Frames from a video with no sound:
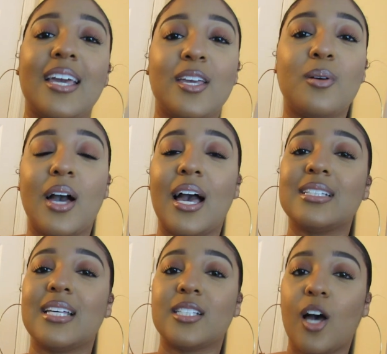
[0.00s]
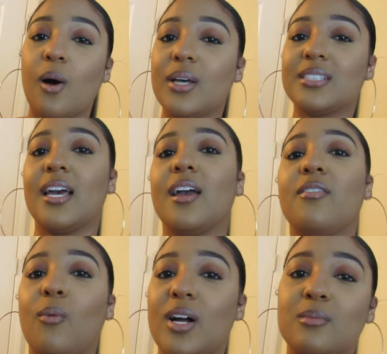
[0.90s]
Thank you guys, as I always say,
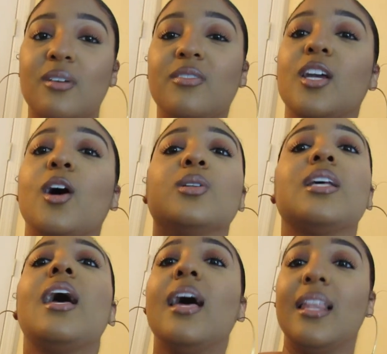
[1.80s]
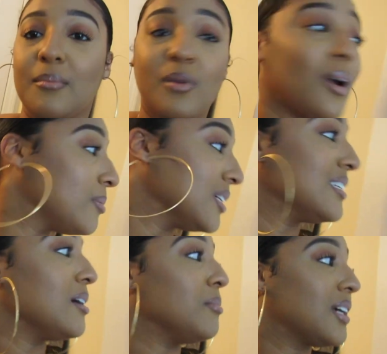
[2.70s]
for watching my videos. Let me wrap this
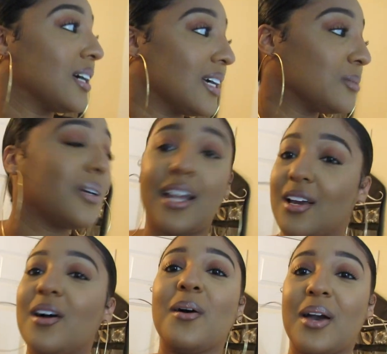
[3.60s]
up because we gotta go.